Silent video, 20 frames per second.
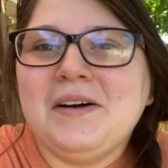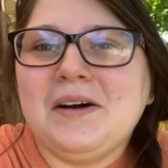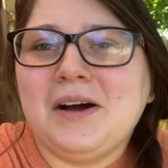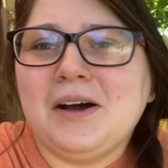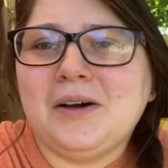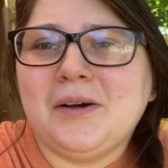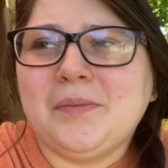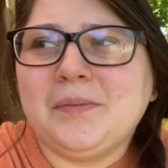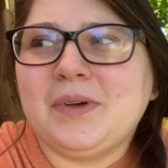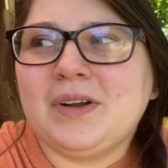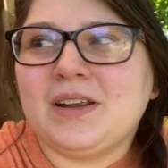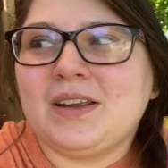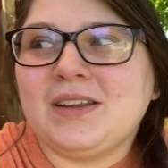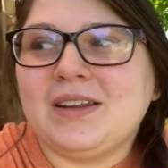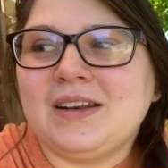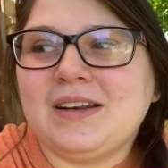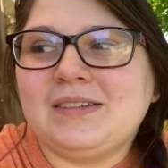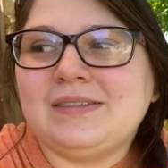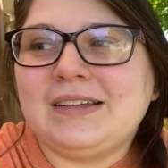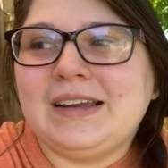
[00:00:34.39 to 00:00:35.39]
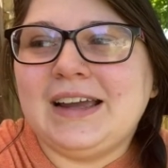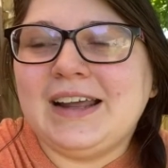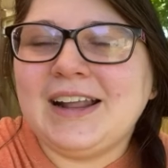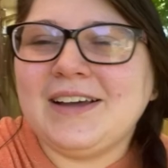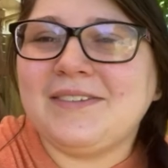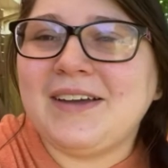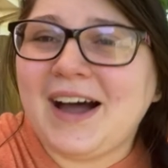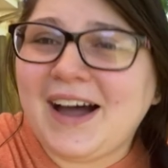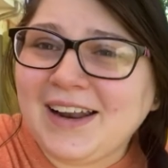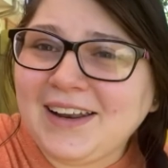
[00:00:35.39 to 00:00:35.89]
Um, but and
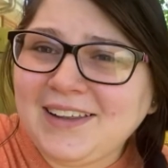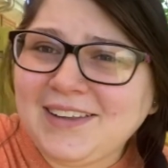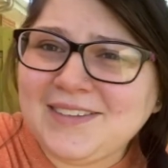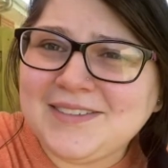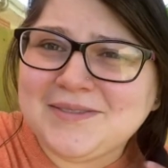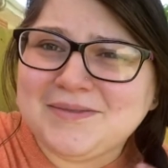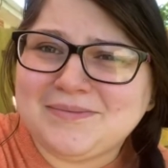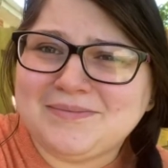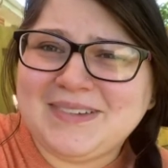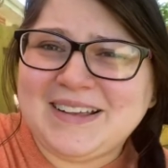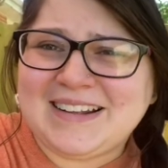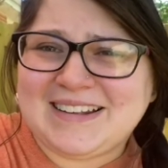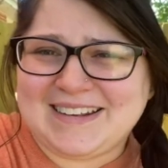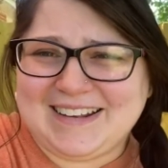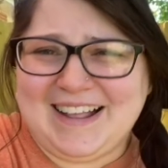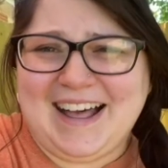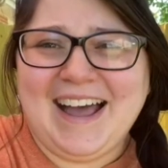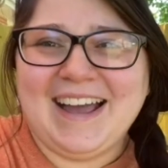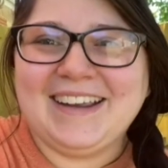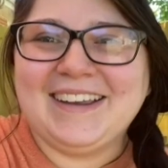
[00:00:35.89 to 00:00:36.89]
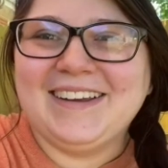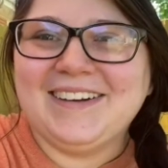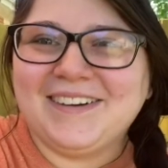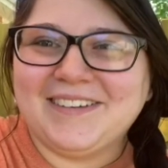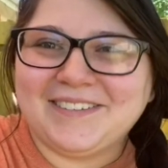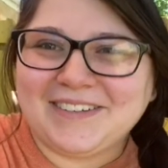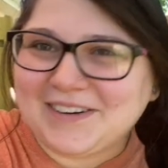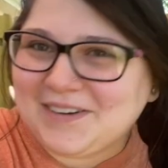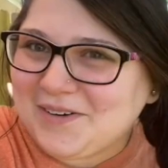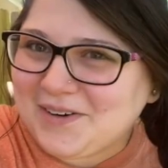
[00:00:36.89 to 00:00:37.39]
I've kind of been slacking
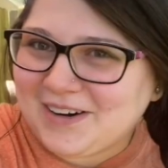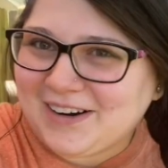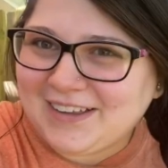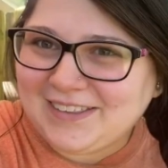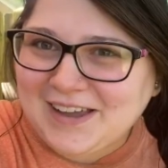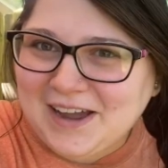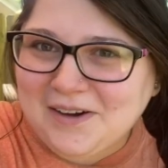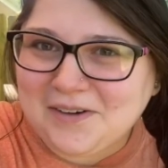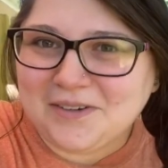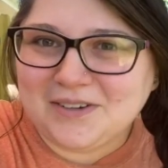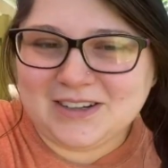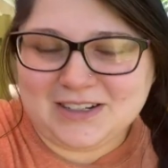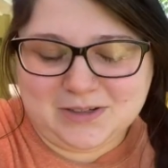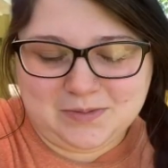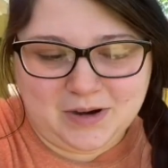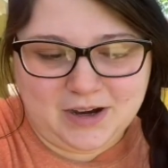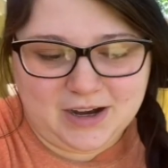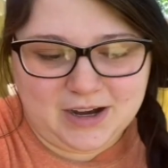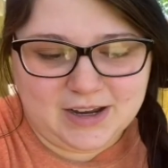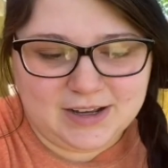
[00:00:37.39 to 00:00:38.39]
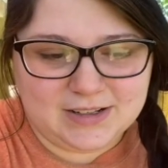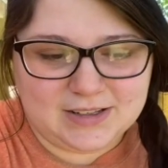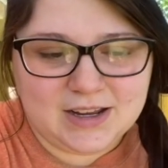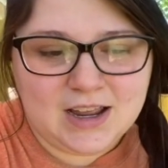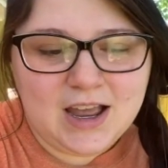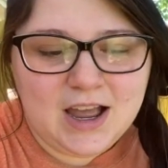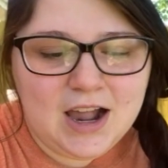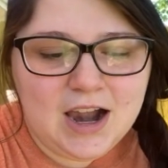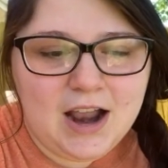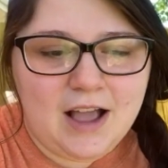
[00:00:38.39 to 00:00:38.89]
on recording that whole experience
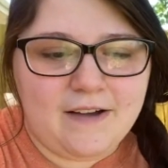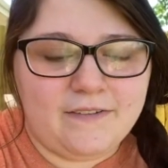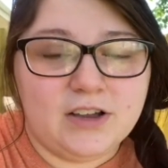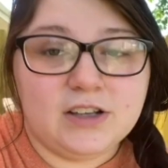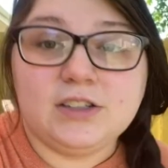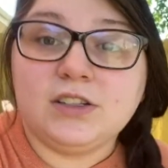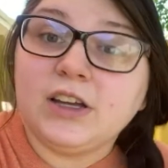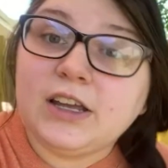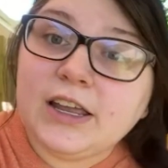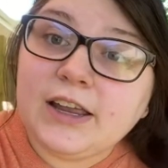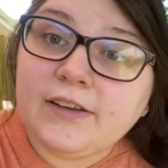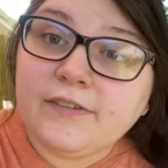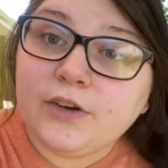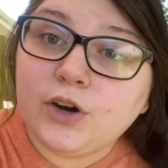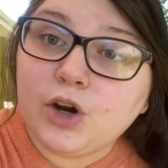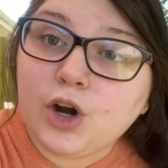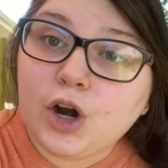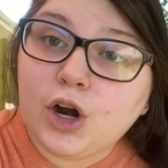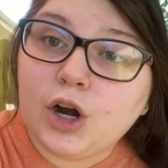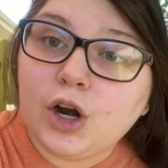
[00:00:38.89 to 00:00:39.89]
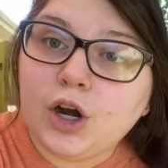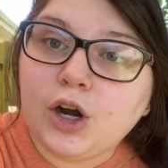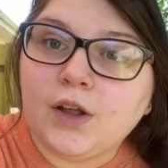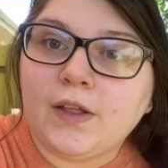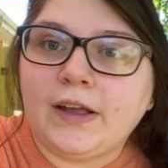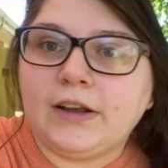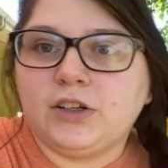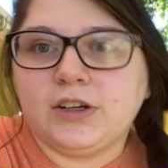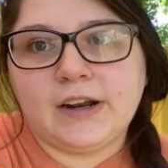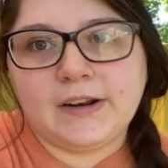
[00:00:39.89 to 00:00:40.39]
of us looking for her,
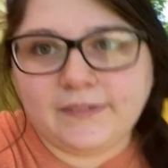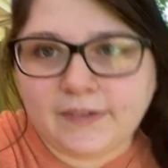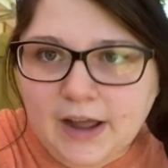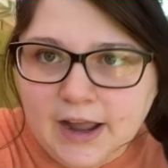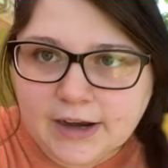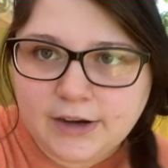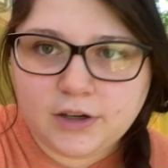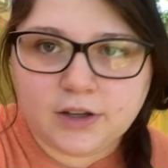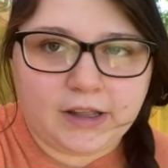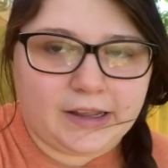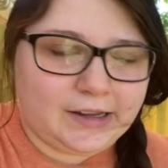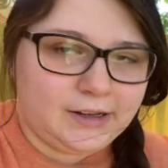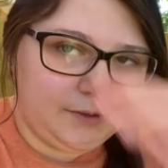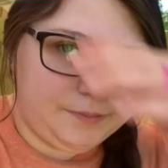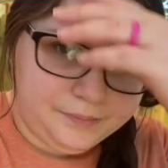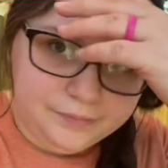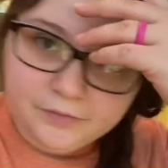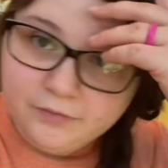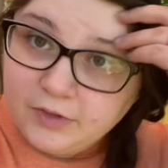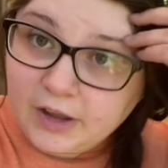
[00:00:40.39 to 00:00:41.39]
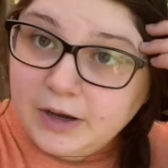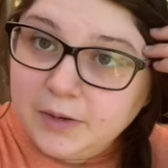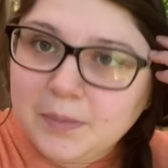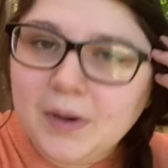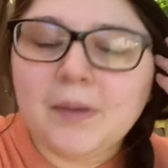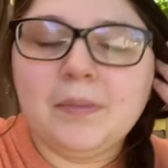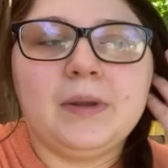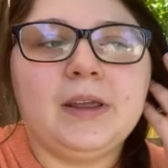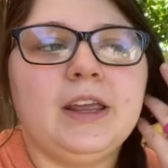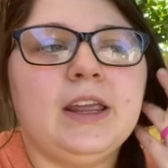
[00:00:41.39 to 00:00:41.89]
like trying to find like find a
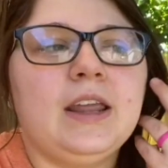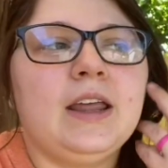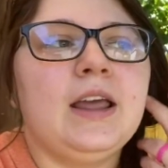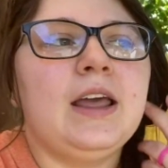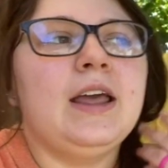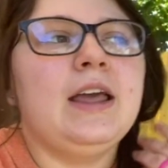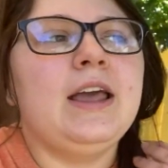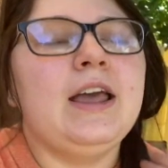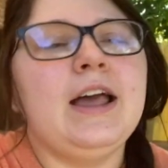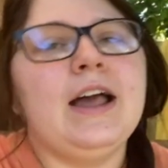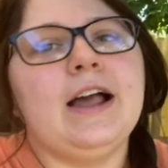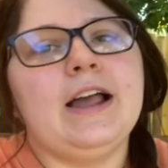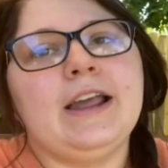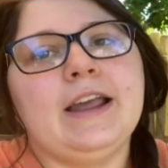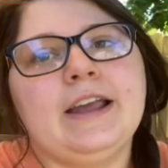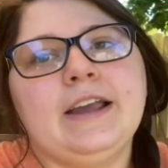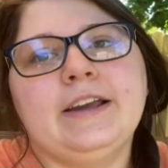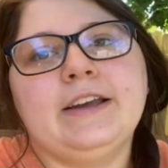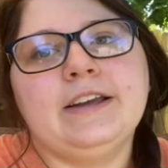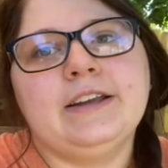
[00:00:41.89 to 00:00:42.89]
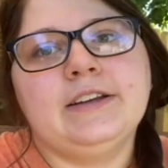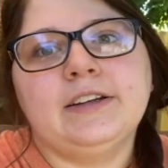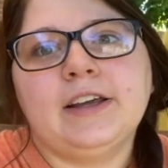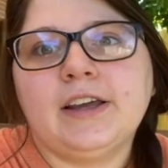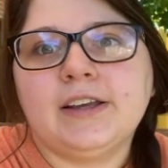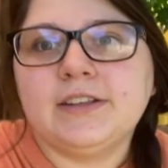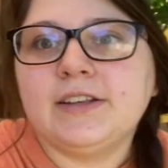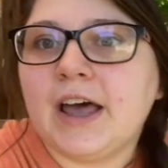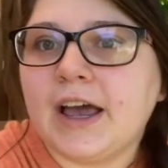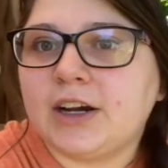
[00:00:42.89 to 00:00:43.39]
puppy, and
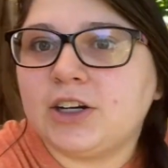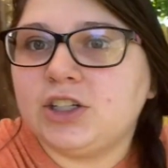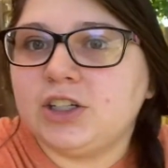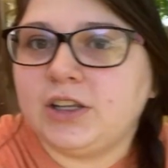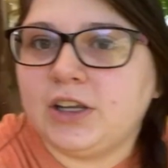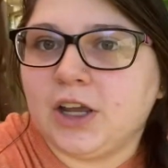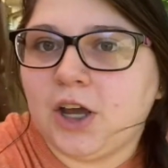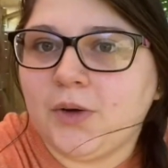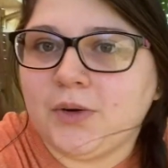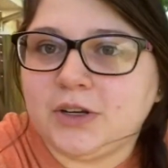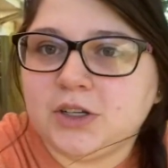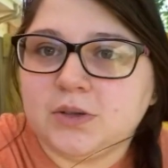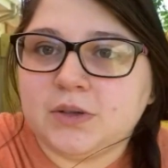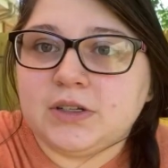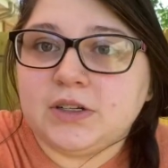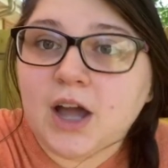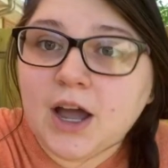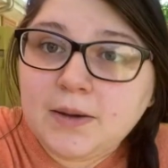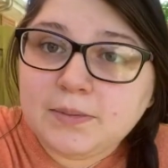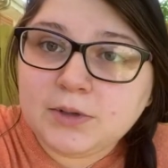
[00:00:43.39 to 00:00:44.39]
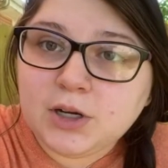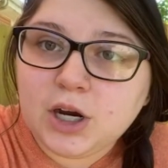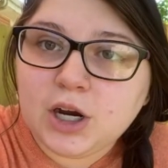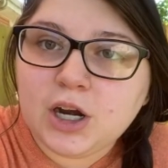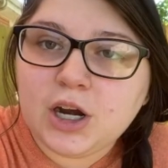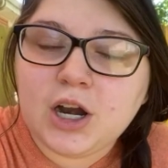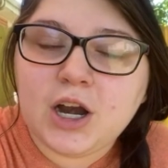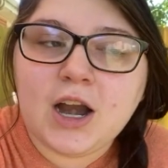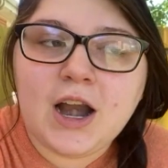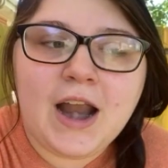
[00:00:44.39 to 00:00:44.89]
us actually going to adopt
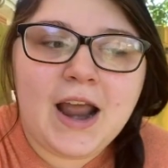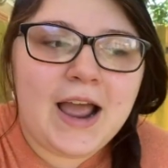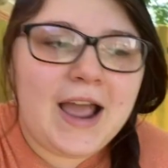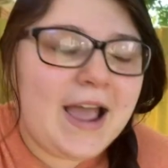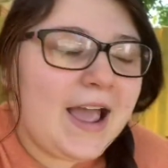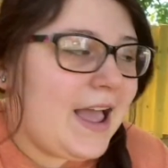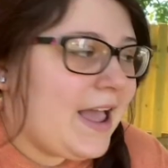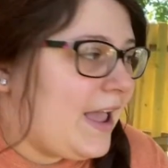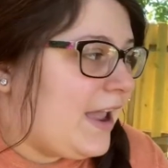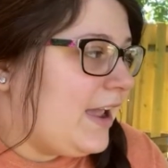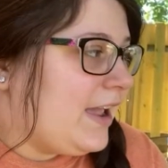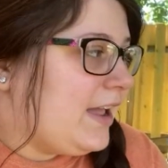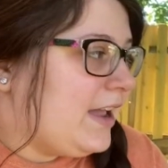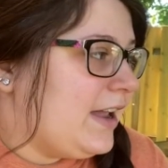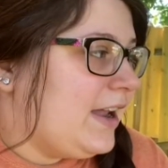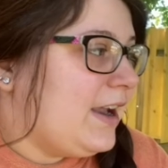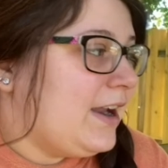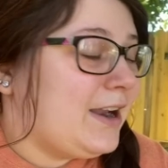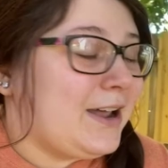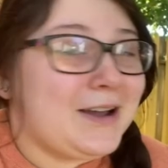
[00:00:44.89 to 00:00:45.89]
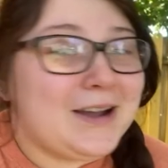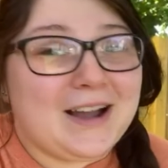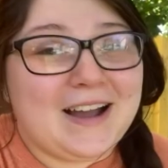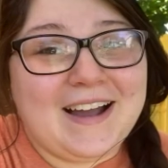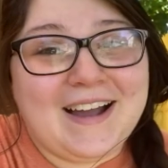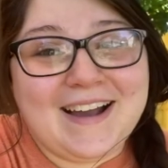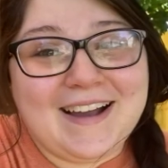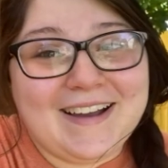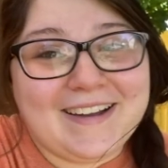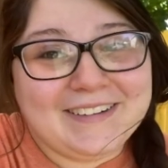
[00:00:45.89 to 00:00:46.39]
her. And
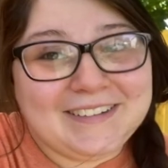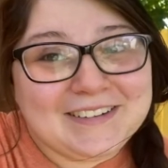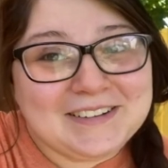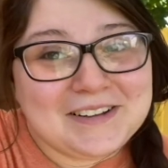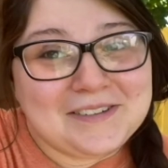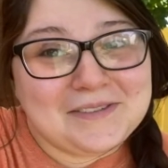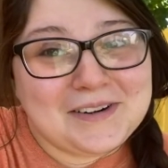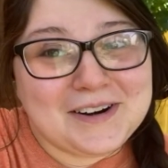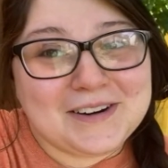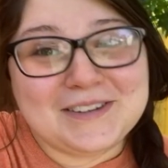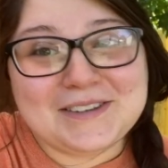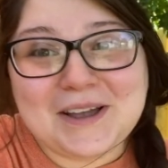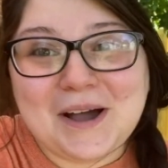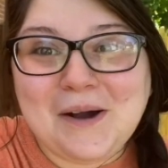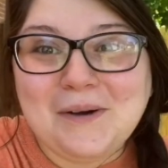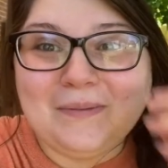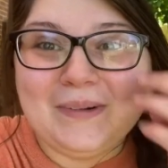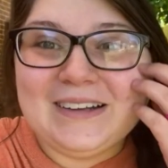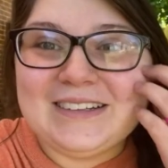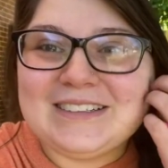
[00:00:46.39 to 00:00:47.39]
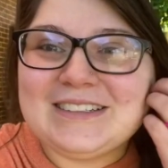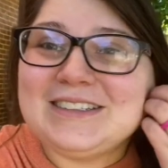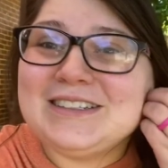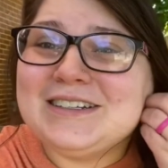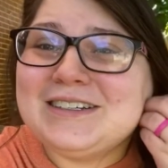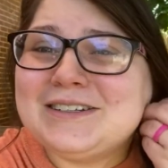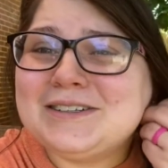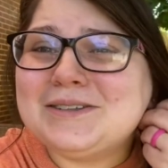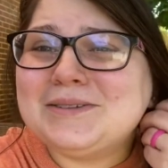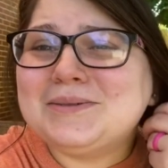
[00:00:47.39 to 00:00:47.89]
I just love her so much, and
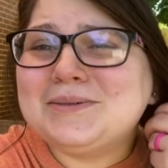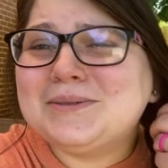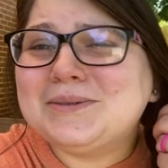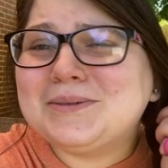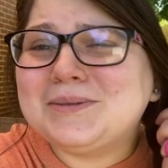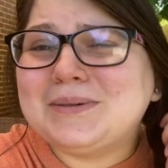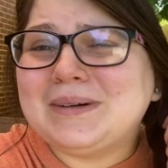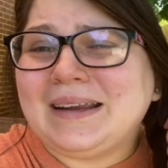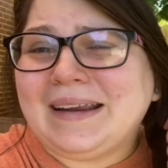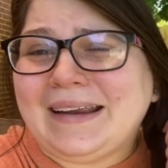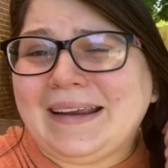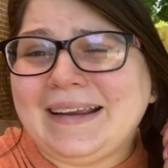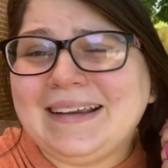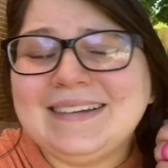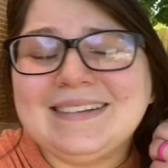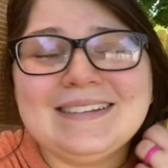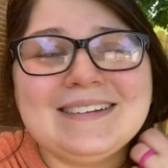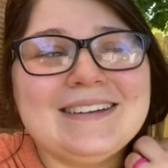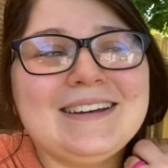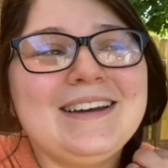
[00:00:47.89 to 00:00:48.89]
she is so sweet.